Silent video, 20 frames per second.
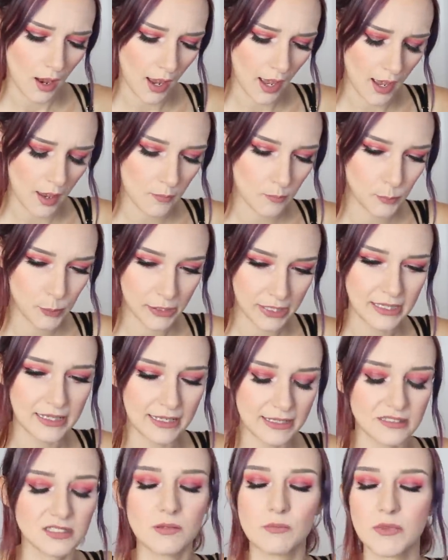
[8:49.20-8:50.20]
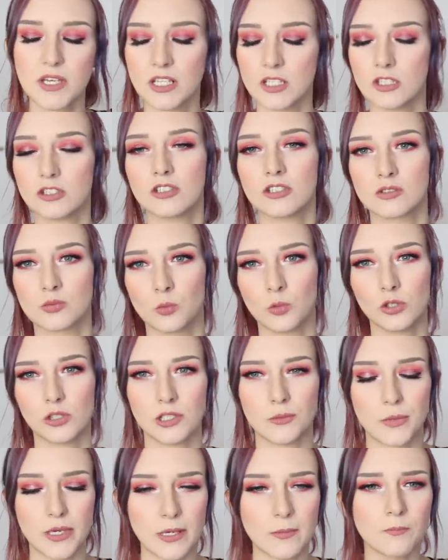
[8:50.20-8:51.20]
Uh, but it is something that does
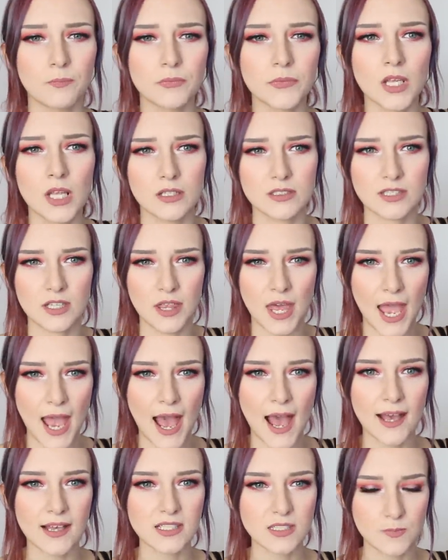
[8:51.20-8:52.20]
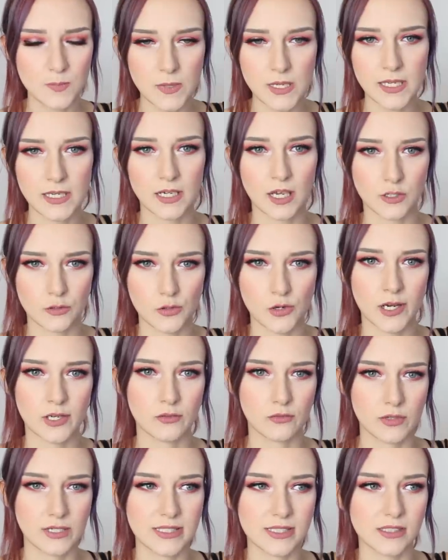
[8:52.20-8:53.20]
worry me. So there has been a
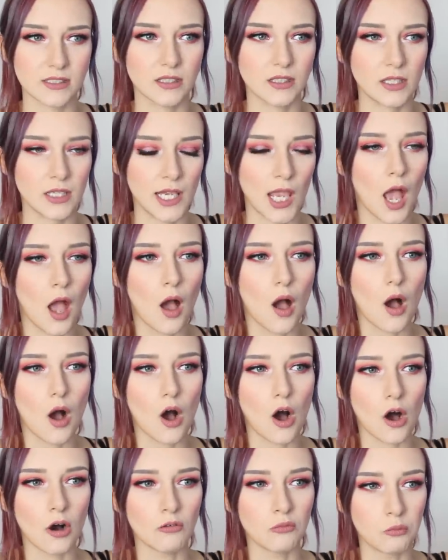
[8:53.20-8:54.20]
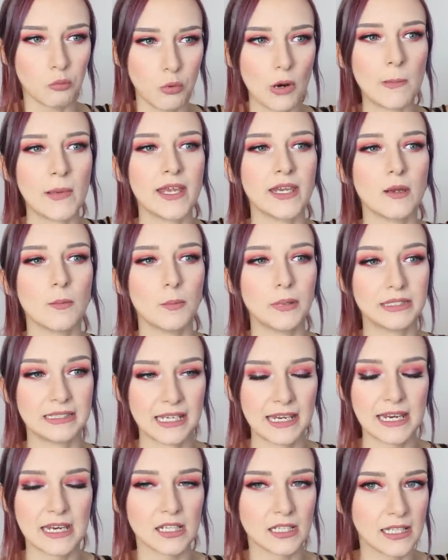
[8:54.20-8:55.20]
trend recently of women,
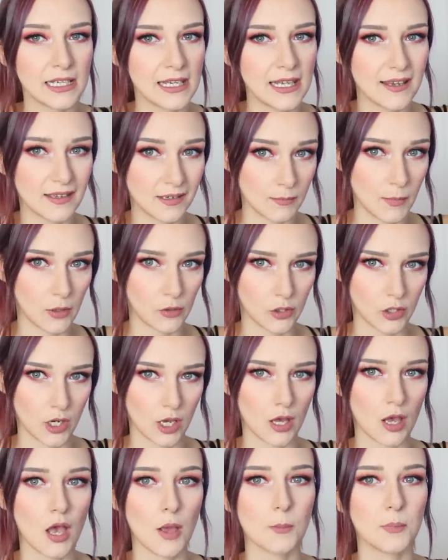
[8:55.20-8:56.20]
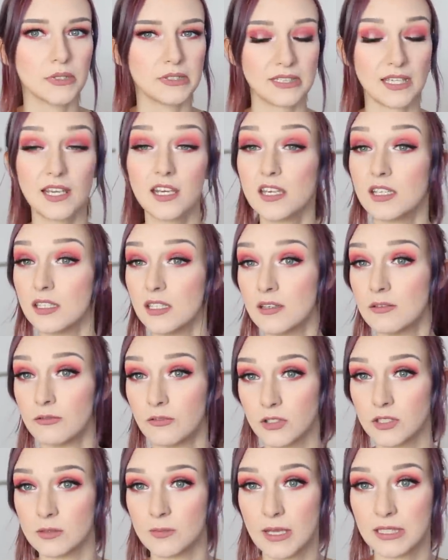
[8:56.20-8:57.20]
particularly in America, particularly
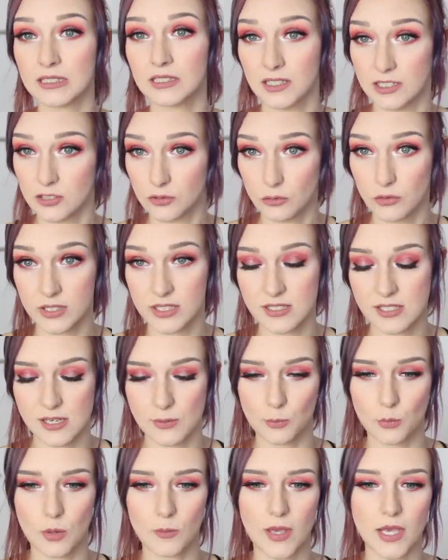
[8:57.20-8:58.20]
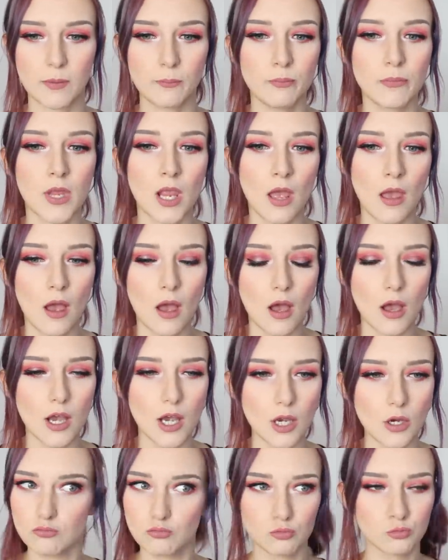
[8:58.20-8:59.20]
fundamentalist Christian women,
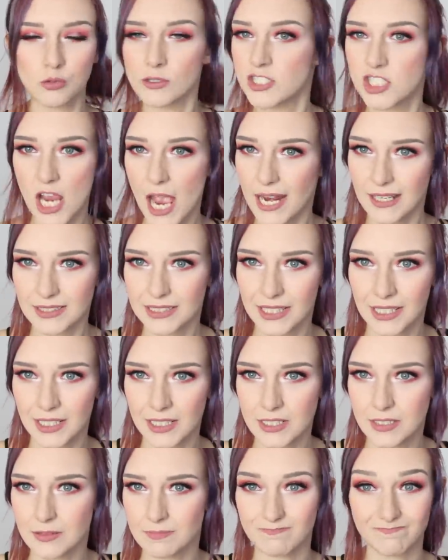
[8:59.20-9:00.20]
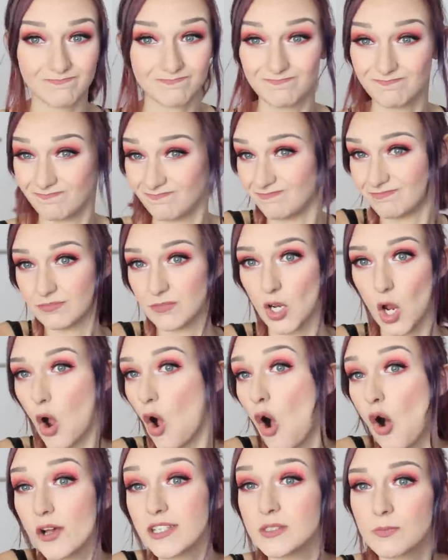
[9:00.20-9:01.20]
rejecting
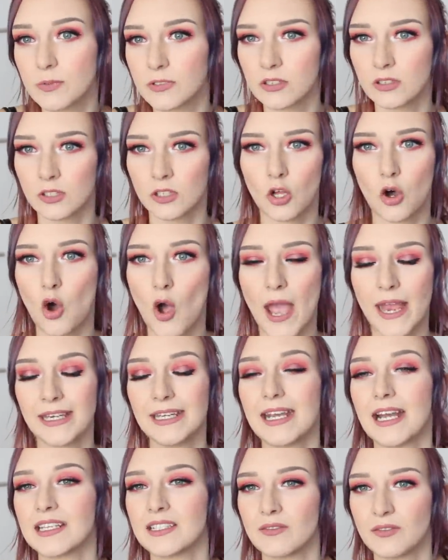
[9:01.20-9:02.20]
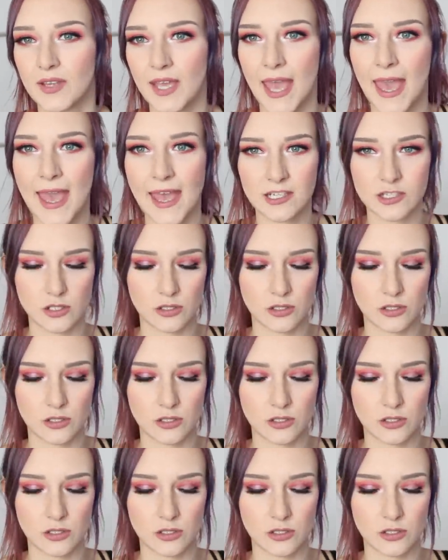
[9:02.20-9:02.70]
hospital or any kind of care